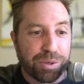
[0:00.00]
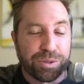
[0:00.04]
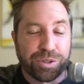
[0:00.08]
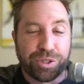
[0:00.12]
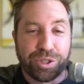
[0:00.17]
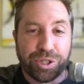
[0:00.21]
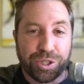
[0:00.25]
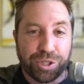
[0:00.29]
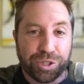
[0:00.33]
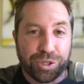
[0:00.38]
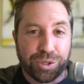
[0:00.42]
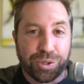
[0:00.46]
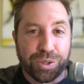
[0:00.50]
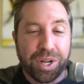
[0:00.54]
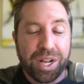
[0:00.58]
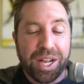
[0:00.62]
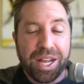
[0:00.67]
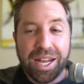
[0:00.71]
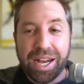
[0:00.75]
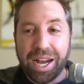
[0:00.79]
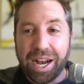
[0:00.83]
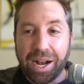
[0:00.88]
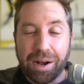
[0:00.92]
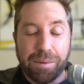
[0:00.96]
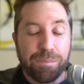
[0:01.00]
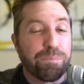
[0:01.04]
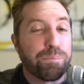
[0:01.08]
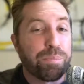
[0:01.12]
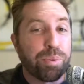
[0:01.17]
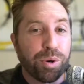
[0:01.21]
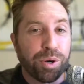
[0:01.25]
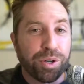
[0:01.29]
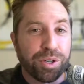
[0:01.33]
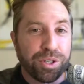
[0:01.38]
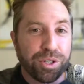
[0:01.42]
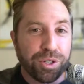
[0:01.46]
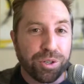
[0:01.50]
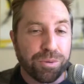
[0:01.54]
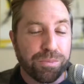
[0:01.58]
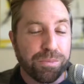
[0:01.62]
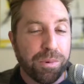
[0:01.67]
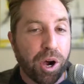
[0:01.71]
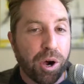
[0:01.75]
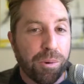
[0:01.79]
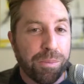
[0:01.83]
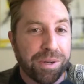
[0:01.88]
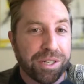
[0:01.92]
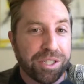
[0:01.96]
to put your
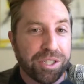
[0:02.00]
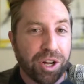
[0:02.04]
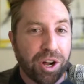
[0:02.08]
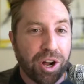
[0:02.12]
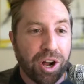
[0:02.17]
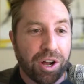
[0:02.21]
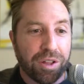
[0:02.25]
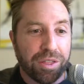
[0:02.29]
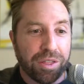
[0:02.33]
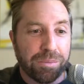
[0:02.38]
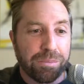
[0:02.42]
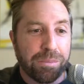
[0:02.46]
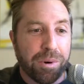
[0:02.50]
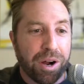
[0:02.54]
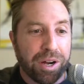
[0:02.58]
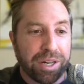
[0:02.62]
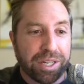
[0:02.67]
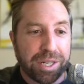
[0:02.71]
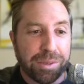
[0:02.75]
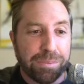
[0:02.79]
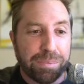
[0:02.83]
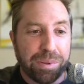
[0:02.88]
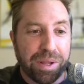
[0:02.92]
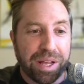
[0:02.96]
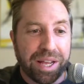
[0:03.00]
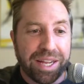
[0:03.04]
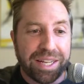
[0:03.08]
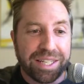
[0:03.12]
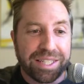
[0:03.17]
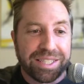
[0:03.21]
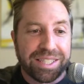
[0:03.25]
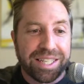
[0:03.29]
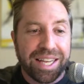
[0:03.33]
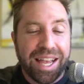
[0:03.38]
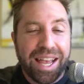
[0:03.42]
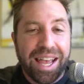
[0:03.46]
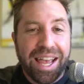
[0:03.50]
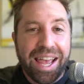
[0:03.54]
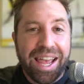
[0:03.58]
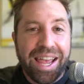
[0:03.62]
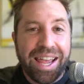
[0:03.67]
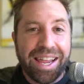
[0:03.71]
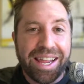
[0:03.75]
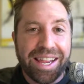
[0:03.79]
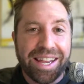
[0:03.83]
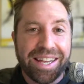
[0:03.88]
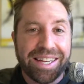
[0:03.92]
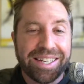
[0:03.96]
moment on the marketplace.
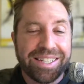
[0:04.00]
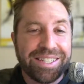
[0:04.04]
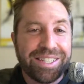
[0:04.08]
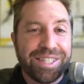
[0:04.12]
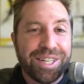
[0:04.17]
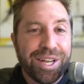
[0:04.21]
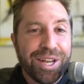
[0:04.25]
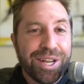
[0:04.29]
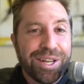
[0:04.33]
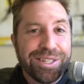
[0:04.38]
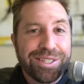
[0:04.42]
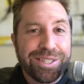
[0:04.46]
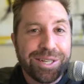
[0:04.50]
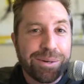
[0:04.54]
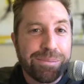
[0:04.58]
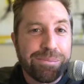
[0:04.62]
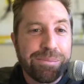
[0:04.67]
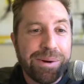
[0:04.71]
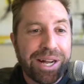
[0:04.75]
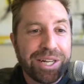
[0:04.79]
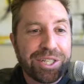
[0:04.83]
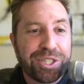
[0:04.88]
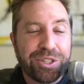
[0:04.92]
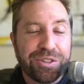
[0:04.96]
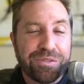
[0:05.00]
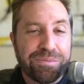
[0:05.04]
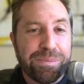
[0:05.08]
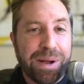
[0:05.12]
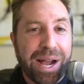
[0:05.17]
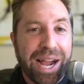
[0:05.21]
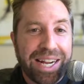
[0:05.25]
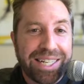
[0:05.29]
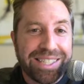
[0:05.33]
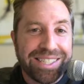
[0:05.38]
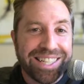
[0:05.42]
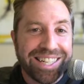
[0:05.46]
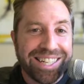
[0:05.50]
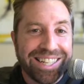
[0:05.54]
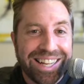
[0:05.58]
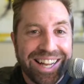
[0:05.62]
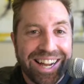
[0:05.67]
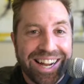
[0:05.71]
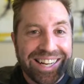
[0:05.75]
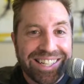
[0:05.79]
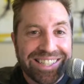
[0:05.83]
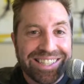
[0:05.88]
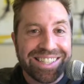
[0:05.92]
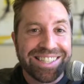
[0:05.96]
And to much of my
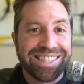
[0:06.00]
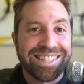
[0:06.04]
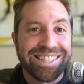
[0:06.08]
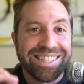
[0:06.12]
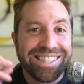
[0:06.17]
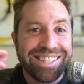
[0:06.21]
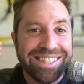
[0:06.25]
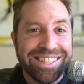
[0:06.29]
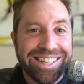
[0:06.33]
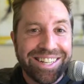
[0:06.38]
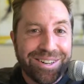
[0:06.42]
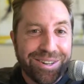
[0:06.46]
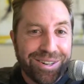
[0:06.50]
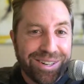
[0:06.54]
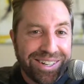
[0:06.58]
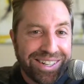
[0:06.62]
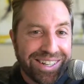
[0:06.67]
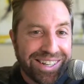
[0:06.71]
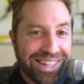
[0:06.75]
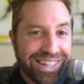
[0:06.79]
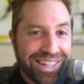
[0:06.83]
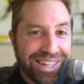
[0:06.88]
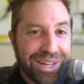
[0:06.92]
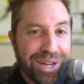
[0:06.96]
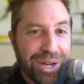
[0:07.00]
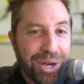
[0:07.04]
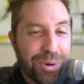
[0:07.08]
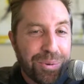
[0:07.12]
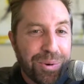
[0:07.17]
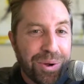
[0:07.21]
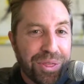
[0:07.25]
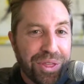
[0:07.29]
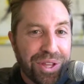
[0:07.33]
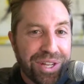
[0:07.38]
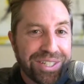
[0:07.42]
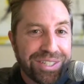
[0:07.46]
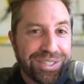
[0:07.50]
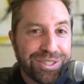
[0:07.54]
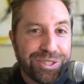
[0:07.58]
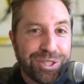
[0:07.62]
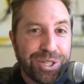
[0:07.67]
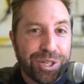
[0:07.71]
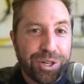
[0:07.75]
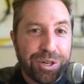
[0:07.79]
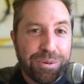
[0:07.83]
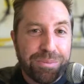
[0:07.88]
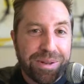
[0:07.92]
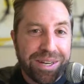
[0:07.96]
delight, literally within
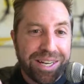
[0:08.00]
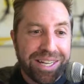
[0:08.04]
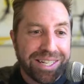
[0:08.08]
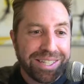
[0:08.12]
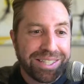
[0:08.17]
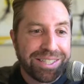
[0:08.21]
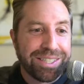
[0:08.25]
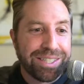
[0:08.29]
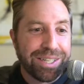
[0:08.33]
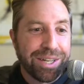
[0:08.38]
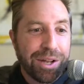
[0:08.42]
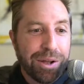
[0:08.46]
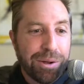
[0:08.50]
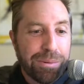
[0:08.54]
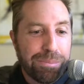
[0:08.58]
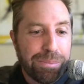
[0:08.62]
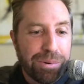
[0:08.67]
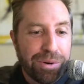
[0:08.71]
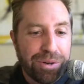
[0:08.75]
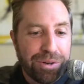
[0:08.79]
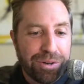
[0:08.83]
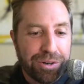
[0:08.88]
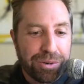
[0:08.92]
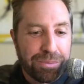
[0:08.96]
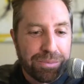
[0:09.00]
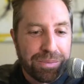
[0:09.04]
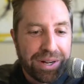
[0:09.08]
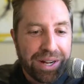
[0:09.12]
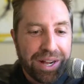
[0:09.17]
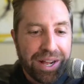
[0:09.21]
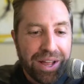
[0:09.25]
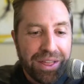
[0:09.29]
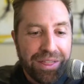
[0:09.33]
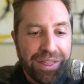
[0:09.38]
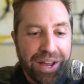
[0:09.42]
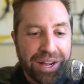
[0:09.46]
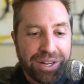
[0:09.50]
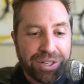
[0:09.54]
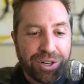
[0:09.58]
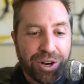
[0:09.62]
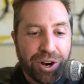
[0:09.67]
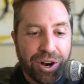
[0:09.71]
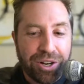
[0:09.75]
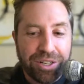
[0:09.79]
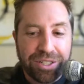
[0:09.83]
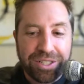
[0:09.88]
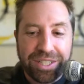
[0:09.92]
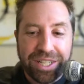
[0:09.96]
2 minutes, boom, that
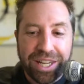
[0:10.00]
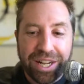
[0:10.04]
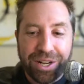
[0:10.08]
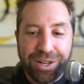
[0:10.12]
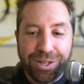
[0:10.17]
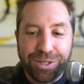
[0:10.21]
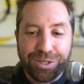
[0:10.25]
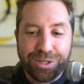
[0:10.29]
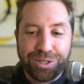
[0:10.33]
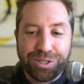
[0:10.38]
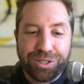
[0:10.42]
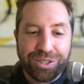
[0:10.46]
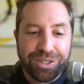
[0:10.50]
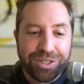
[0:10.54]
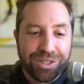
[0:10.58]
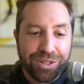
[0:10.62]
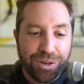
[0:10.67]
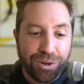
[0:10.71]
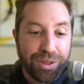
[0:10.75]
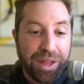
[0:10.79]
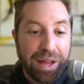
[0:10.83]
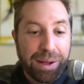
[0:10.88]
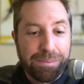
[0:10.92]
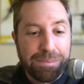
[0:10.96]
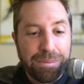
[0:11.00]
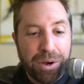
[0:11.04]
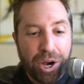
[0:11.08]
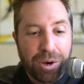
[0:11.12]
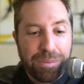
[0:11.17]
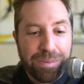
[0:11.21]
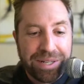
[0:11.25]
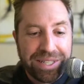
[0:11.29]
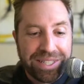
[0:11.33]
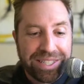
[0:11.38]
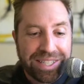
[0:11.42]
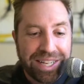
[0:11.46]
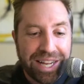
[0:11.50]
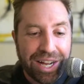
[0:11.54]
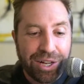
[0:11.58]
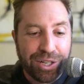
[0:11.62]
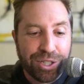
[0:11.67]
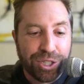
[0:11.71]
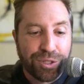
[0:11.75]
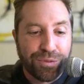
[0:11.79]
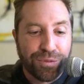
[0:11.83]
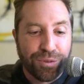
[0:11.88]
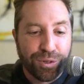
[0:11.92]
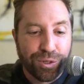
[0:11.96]
card sells, or that moment
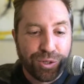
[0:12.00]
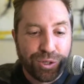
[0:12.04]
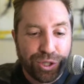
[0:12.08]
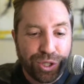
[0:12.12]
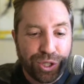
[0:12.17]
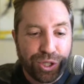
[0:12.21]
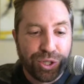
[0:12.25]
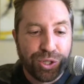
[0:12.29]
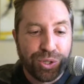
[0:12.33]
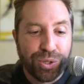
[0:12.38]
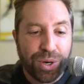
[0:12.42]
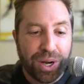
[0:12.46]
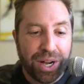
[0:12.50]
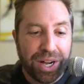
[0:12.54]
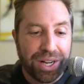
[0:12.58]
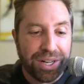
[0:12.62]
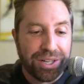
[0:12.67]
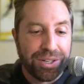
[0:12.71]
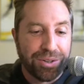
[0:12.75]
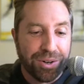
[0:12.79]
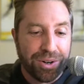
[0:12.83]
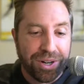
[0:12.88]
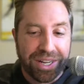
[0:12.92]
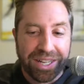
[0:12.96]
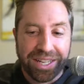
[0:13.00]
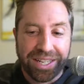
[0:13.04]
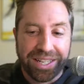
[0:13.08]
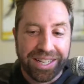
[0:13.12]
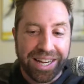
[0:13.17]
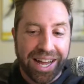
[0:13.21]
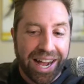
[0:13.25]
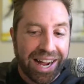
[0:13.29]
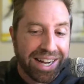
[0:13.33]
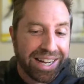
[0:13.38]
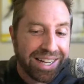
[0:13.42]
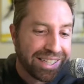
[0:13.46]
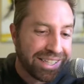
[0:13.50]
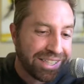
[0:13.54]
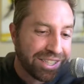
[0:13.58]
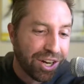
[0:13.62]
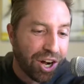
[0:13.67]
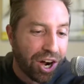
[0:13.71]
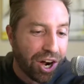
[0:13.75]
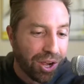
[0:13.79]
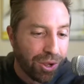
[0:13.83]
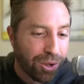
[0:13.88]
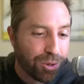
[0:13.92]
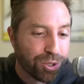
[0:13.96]
sells for
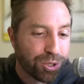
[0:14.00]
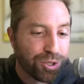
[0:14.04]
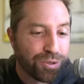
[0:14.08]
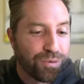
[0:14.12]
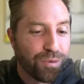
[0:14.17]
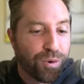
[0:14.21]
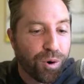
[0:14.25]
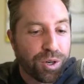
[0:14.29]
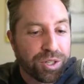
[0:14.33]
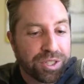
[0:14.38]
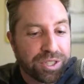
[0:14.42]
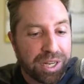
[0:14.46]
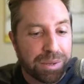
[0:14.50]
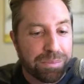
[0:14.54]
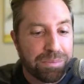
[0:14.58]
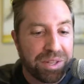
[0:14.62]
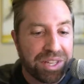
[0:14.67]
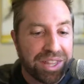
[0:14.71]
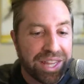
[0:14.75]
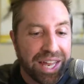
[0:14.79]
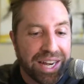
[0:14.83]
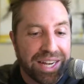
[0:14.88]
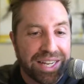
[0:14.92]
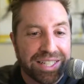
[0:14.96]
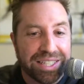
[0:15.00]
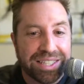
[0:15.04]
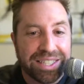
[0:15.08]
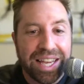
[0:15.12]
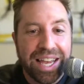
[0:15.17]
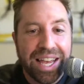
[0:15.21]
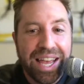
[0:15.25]
$290 for something that is